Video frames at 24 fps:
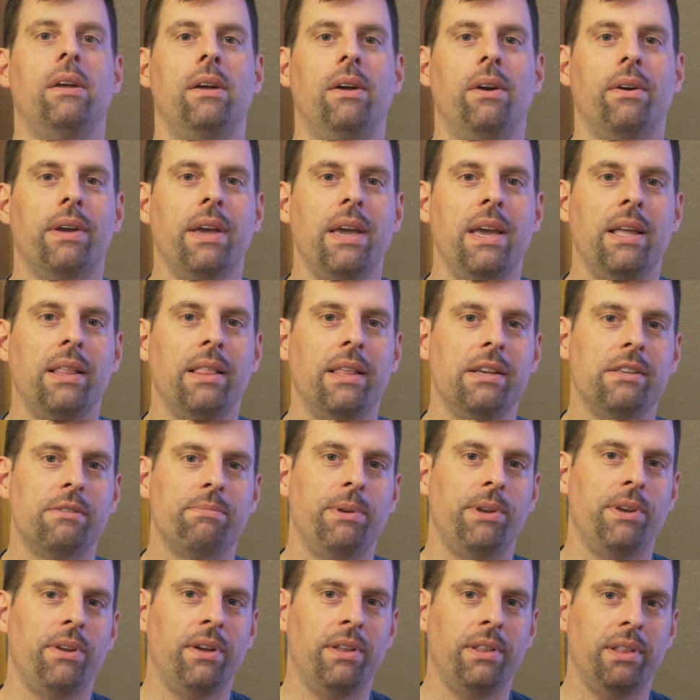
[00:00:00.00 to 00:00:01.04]
Okay, last
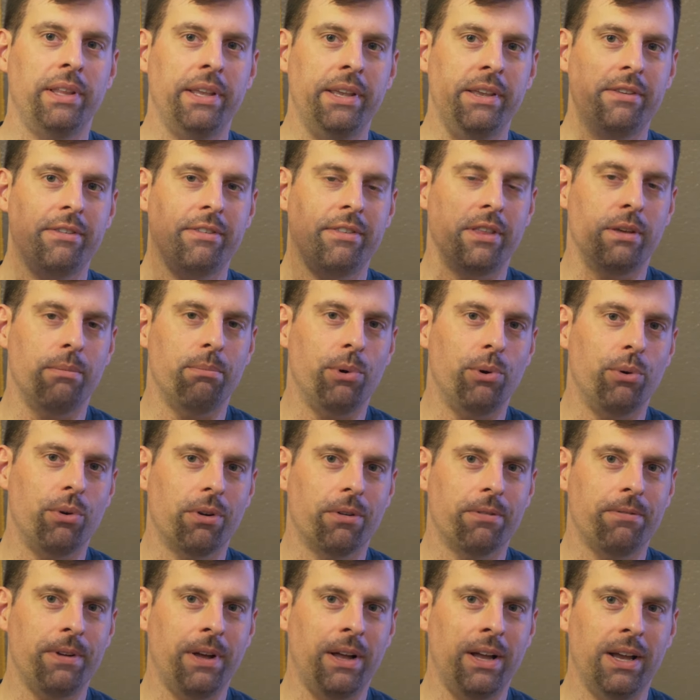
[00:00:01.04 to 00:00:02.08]
but not least, the BOOTER
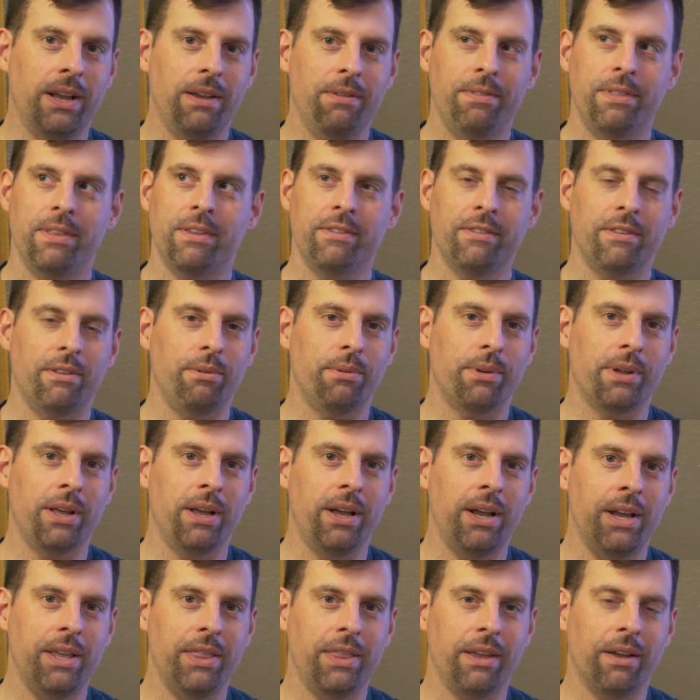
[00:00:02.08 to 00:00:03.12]
5, this little
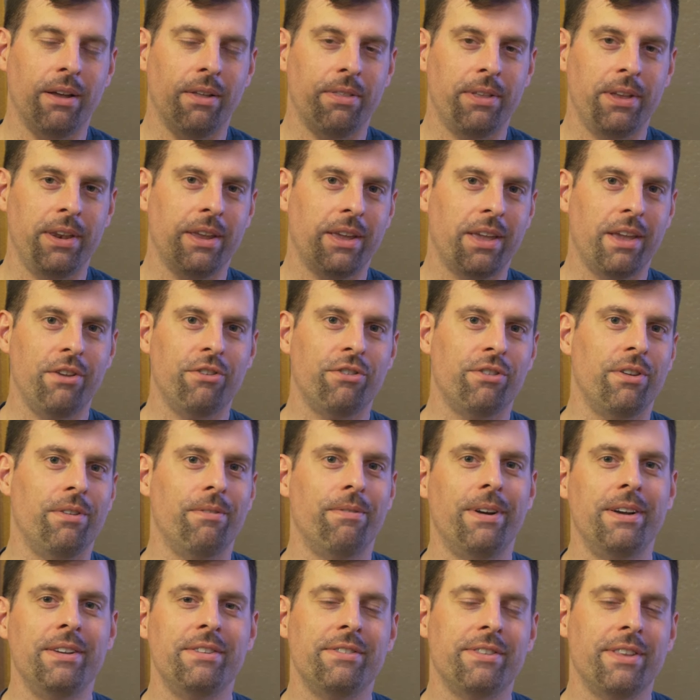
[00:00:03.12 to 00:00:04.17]
guy, the authentication
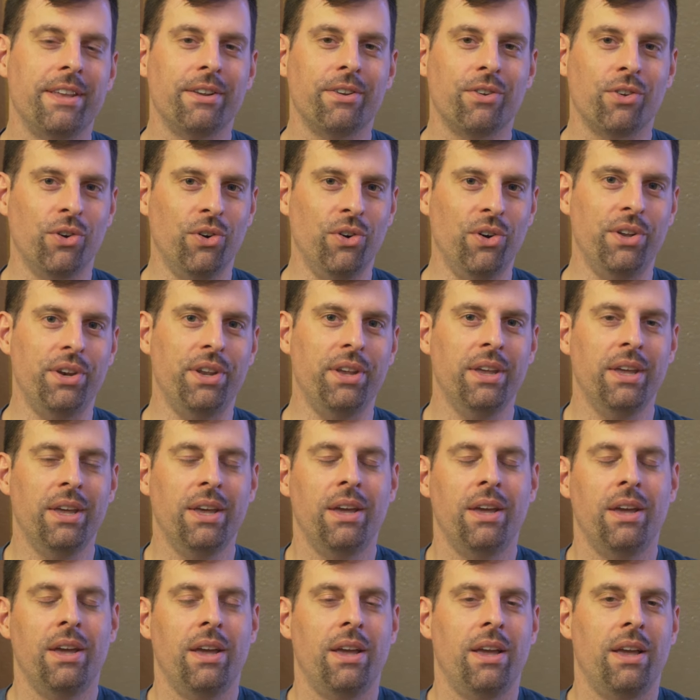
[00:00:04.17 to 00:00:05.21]
device that could.
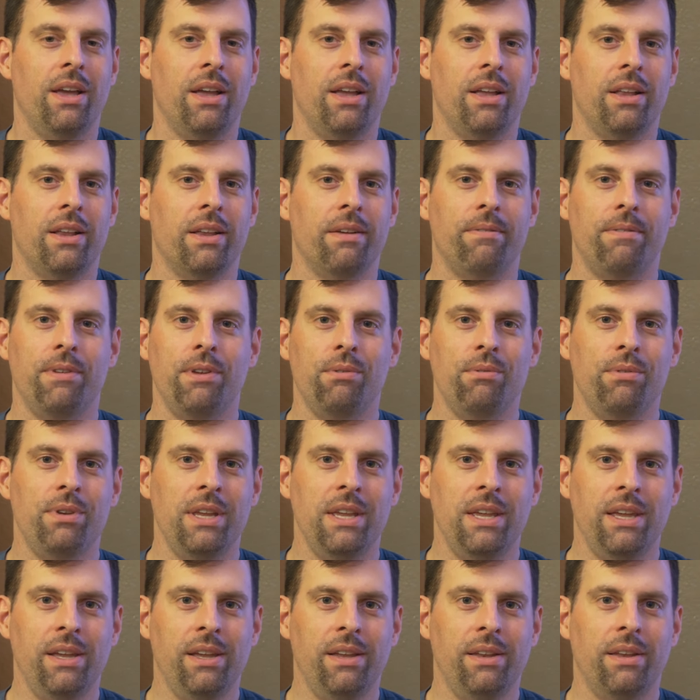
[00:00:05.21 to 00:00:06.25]
If you
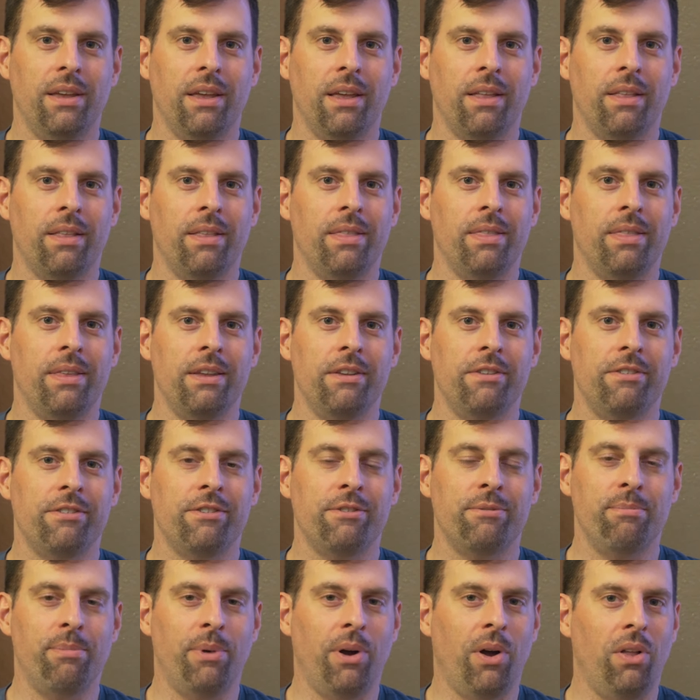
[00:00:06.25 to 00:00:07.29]
need the
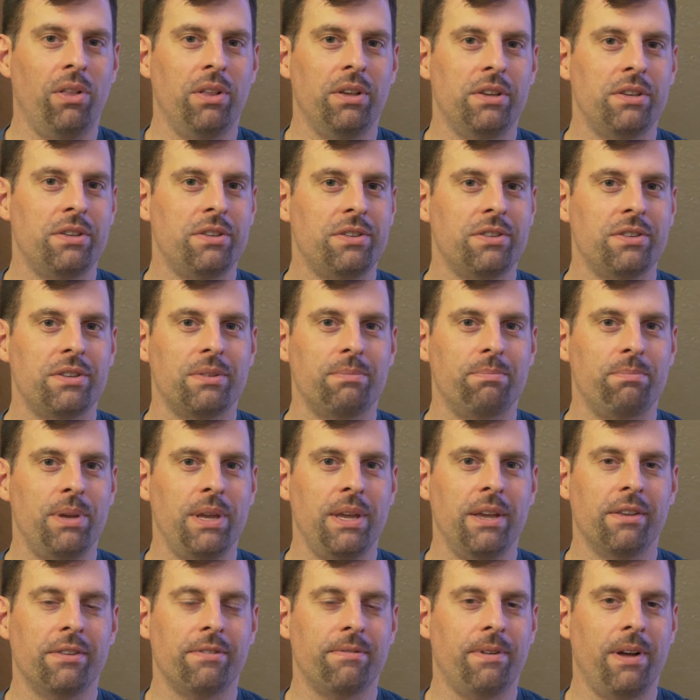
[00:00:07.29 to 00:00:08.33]
smallest
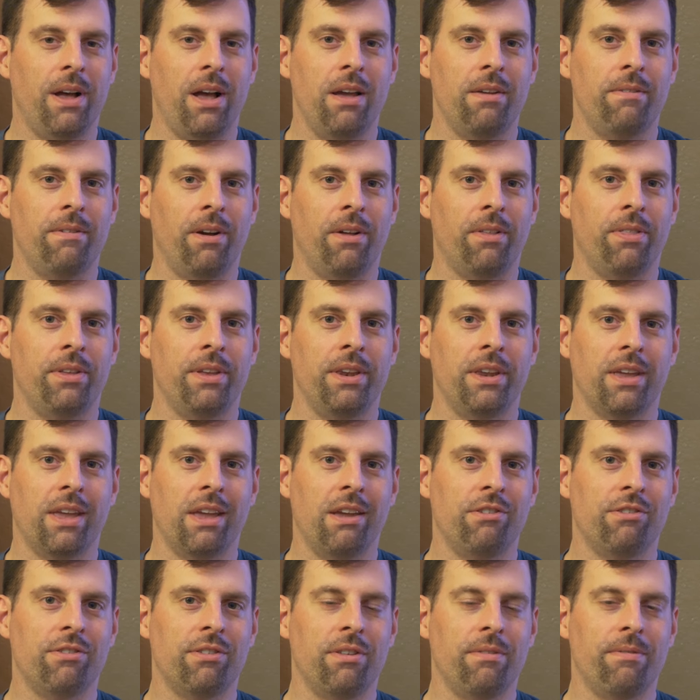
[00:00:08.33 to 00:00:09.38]
PS5
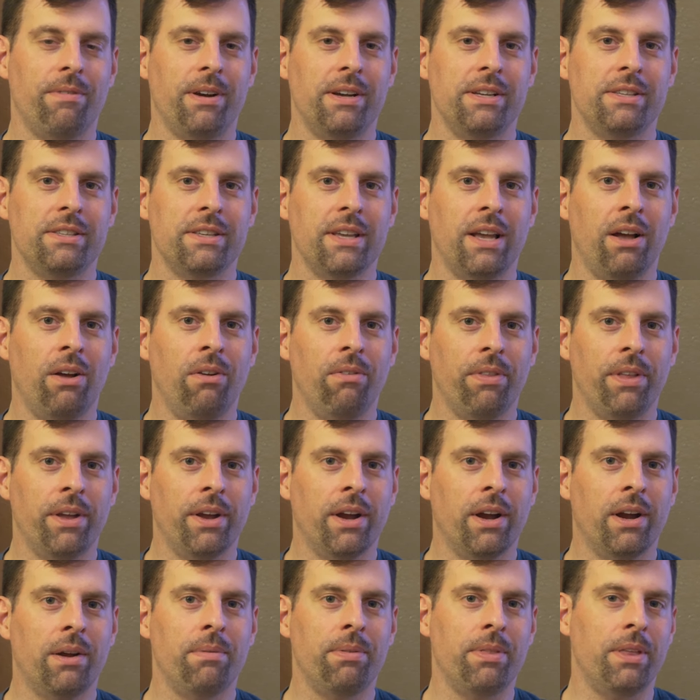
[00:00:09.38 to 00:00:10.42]
authentication device out
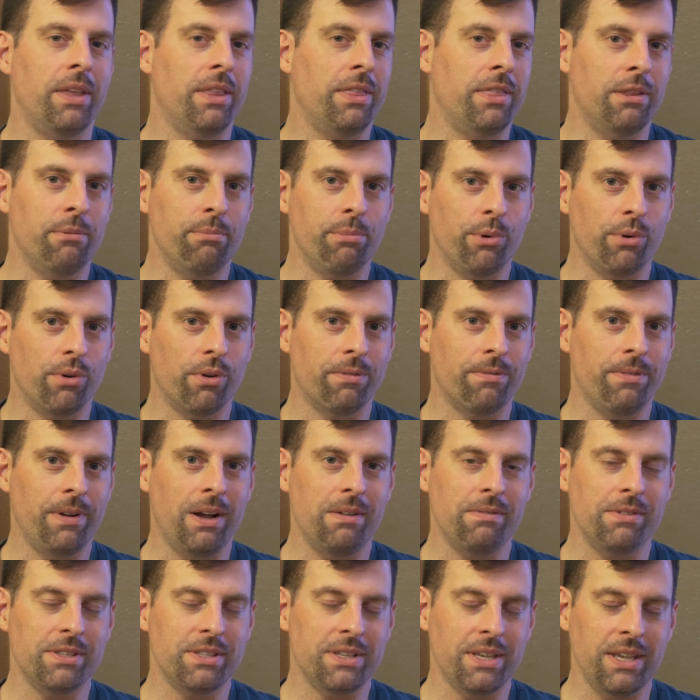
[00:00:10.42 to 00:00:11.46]
there, then the BOOTER
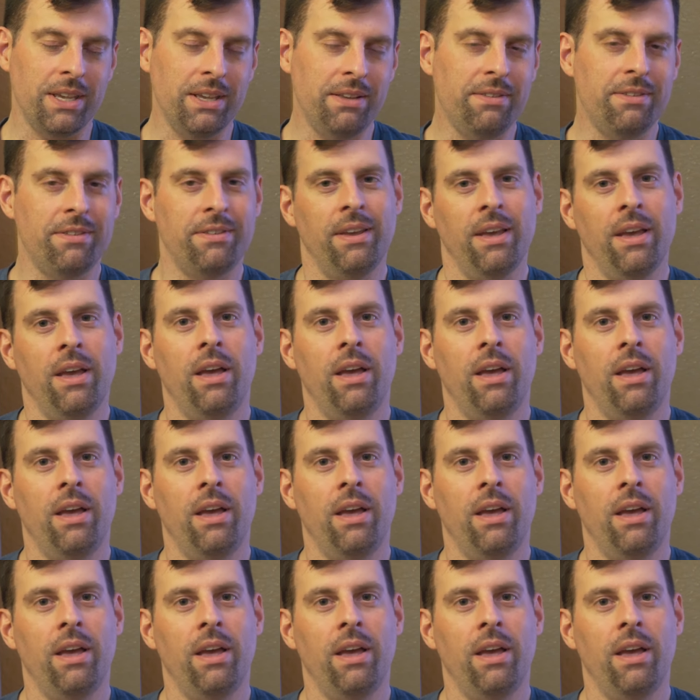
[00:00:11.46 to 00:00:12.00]
5 is it.